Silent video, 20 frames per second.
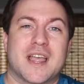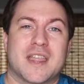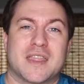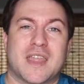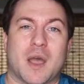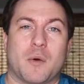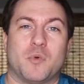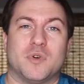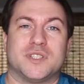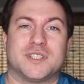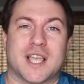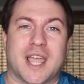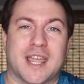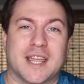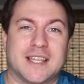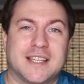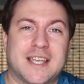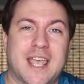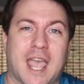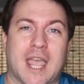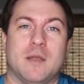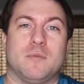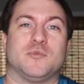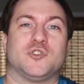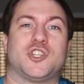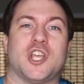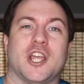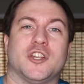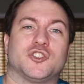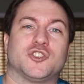that was a game
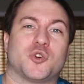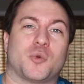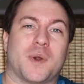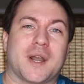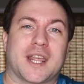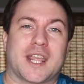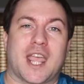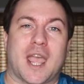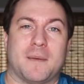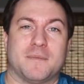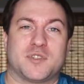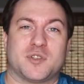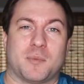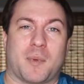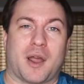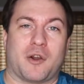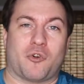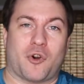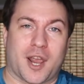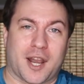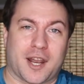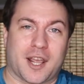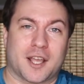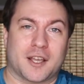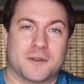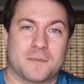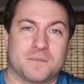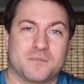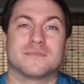changer when it came to my writing.